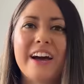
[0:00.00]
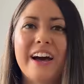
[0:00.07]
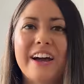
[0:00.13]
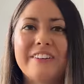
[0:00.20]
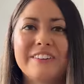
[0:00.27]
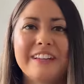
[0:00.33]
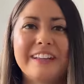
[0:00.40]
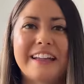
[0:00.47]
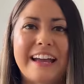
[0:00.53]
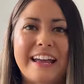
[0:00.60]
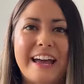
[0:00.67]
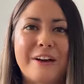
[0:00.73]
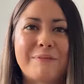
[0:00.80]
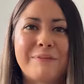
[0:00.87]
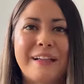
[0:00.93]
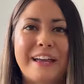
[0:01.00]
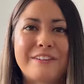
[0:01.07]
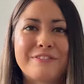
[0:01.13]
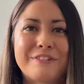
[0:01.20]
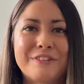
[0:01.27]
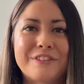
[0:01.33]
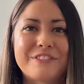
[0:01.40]
I really like how
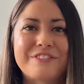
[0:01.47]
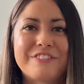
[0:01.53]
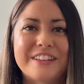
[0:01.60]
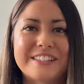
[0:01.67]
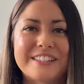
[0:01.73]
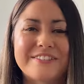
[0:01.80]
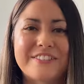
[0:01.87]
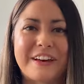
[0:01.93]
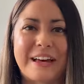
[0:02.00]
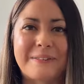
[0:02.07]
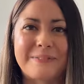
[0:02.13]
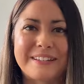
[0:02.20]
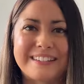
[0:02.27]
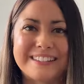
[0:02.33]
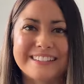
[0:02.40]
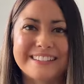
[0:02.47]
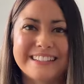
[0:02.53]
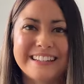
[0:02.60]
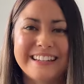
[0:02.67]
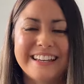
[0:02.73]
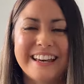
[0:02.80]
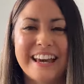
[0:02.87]
playful the fuzzy vibe is.
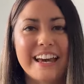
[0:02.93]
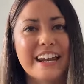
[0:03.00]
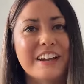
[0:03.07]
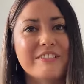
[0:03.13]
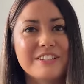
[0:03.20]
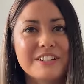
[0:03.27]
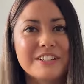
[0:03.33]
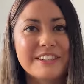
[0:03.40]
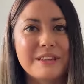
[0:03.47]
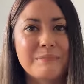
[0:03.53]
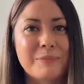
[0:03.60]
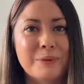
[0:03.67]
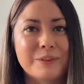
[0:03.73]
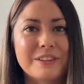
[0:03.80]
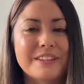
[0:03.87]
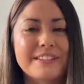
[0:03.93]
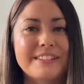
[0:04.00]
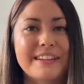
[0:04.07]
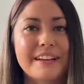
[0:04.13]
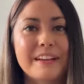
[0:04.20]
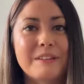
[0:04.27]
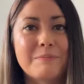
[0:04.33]
And I originally bought this
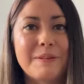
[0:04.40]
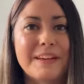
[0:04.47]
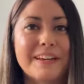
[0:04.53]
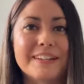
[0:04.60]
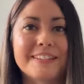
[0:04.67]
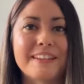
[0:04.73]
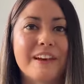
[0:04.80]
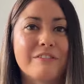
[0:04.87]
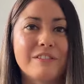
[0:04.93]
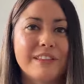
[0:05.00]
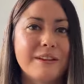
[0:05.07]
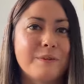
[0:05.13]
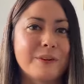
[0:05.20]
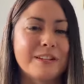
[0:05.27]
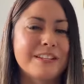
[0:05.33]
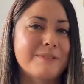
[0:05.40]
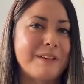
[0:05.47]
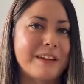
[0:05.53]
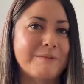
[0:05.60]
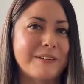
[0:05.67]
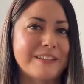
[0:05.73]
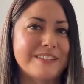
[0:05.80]
yarn because I really wanted to
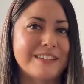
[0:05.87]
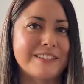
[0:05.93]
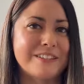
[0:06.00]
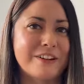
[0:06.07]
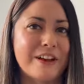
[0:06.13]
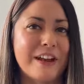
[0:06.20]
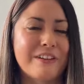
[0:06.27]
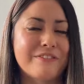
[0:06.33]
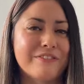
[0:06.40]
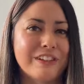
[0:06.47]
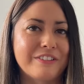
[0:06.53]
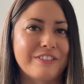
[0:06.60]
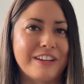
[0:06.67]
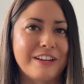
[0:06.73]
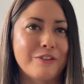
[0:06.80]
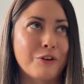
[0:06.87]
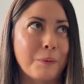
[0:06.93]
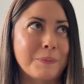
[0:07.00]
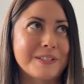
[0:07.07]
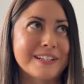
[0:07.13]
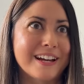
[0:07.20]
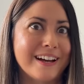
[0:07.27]
make my sister a fluffy
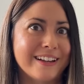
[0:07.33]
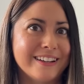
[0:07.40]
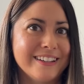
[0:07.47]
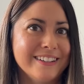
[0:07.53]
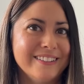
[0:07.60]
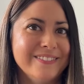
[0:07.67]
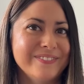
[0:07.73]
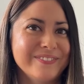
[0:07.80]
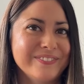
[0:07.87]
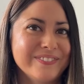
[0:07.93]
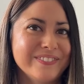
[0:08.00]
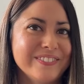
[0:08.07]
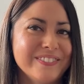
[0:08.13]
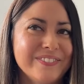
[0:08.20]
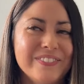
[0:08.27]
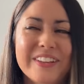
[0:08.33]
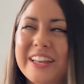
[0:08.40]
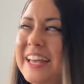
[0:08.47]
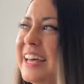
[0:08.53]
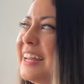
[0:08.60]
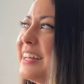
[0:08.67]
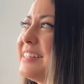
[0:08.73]
cropped cardigan.
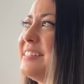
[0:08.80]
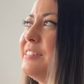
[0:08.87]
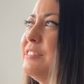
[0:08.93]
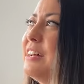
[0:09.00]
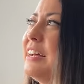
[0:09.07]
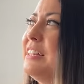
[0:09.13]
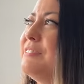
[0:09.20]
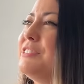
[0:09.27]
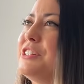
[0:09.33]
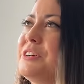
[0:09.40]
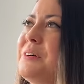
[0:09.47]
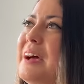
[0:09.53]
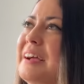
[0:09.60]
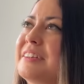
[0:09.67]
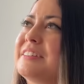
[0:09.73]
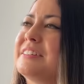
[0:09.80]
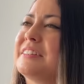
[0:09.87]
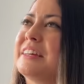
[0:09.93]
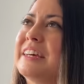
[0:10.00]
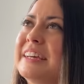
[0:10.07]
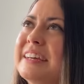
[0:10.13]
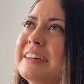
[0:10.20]
And I still kind of do
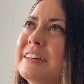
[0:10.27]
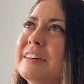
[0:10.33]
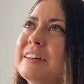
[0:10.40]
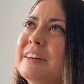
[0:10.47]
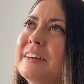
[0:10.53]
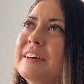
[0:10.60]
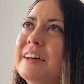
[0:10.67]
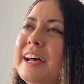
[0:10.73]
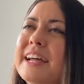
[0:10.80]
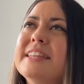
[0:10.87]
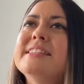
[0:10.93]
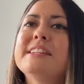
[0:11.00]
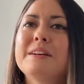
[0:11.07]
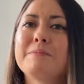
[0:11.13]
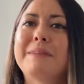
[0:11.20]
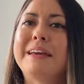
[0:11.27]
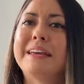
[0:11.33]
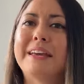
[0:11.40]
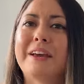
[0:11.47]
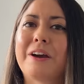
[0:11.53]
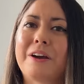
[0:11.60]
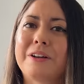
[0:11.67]
actually. I ended up
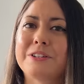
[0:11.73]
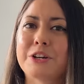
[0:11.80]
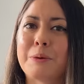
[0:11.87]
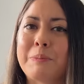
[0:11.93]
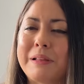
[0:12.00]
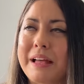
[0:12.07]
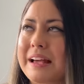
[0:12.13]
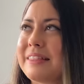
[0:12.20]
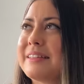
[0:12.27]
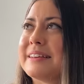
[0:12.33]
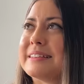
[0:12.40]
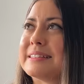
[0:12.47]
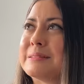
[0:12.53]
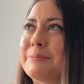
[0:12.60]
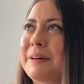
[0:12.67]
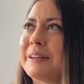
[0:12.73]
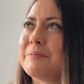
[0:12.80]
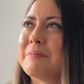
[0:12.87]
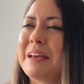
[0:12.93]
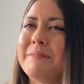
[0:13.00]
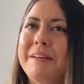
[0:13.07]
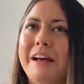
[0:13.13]
making her a top like this, but
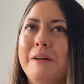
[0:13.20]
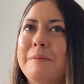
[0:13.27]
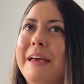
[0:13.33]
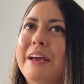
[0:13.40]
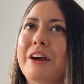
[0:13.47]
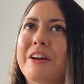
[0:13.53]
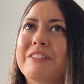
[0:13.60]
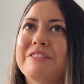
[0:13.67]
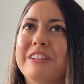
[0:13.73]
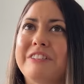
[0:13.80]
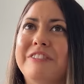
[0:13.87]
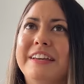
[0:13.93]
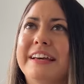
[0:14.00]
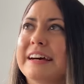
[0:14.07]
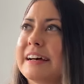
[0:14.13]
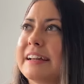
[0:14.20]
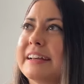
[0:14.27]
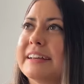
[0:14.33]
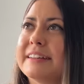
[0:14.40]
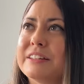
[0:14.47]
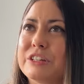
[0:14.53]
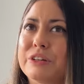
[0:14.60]
maybe I'll make her a fluffy
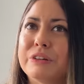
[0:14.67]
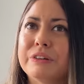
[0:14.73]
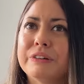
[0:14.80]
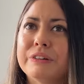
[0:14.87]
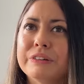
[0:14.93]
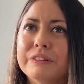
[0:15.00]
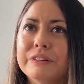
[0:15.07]
cardigan too.